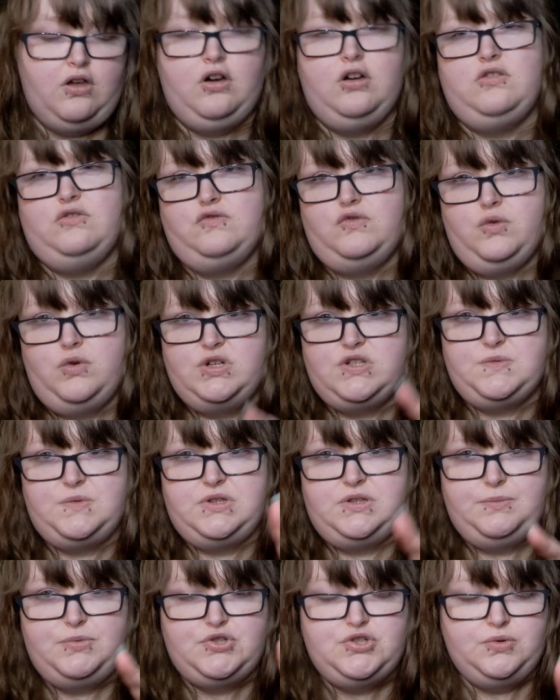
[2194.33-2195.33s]
And of course
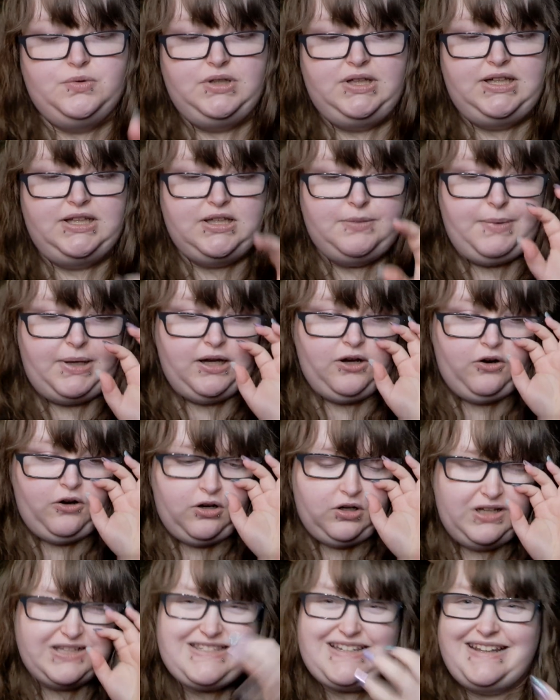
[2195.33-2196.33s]
with the patchouli in the
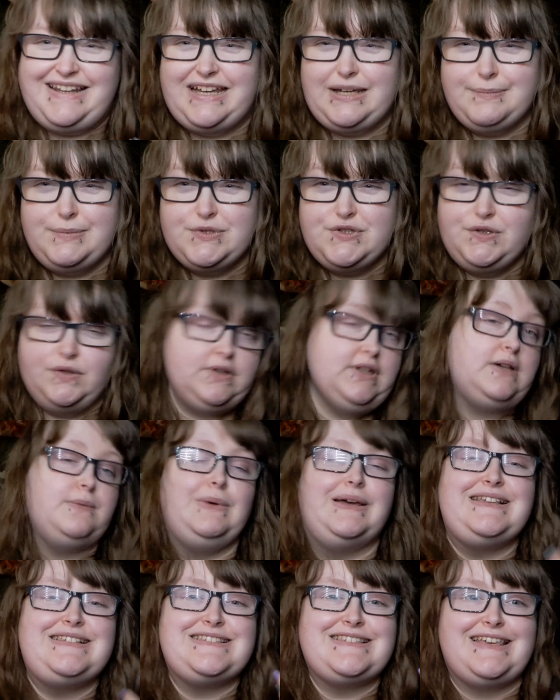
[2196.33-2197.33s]
background because I like patchouli.
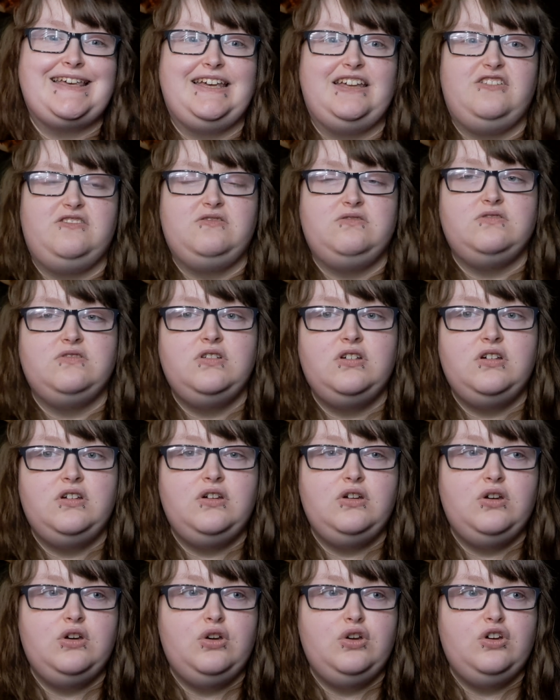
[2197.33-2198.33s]
My skin
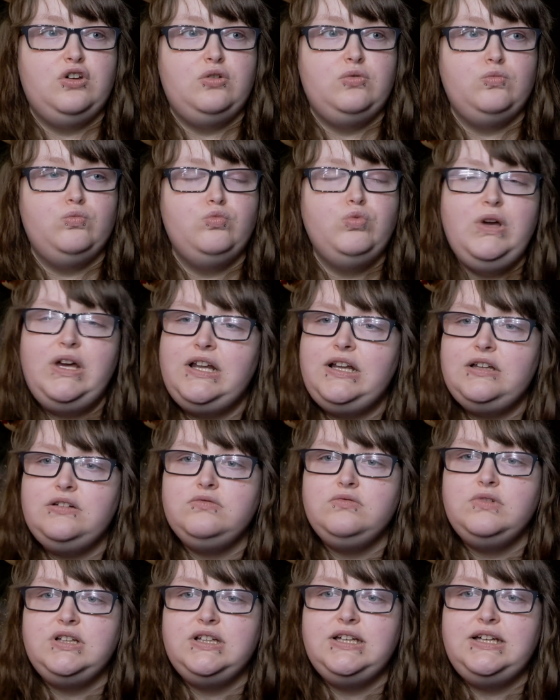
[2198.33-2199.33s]
really,
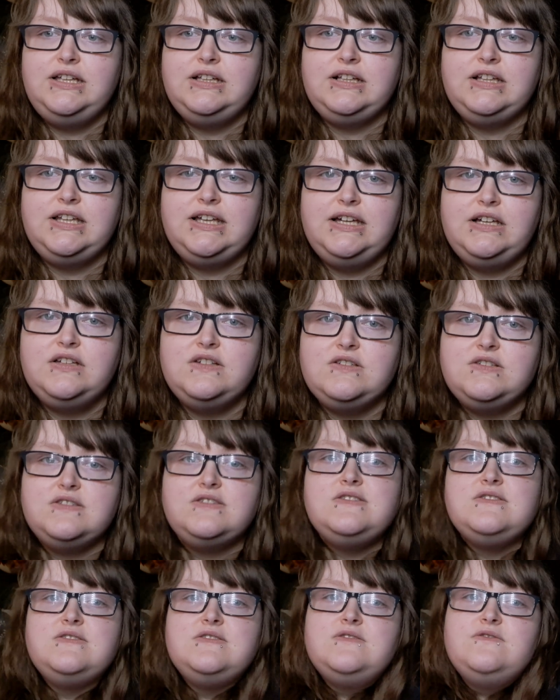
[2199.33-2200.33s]
really
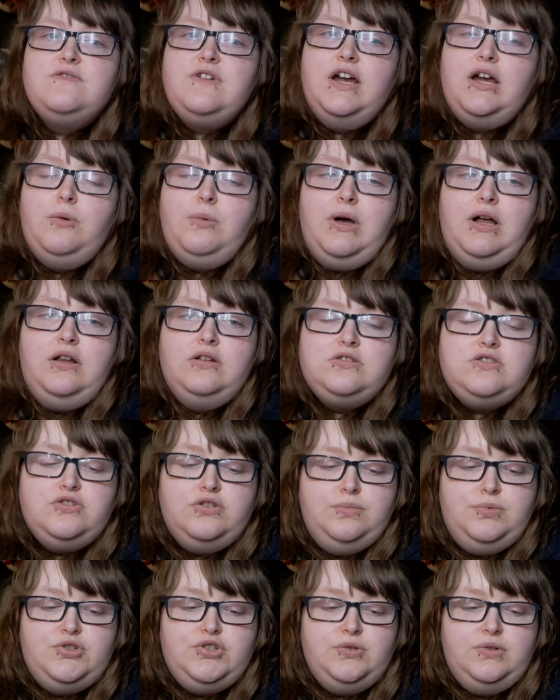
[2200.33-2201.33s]
clings very well
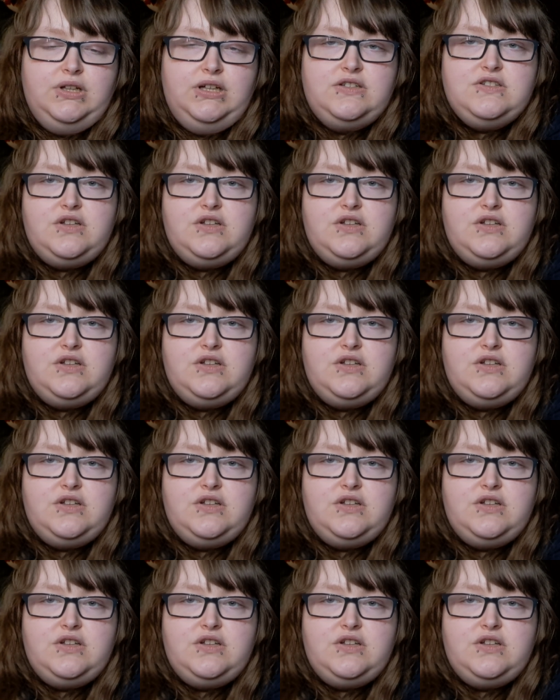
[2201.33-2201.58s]
to patchouli.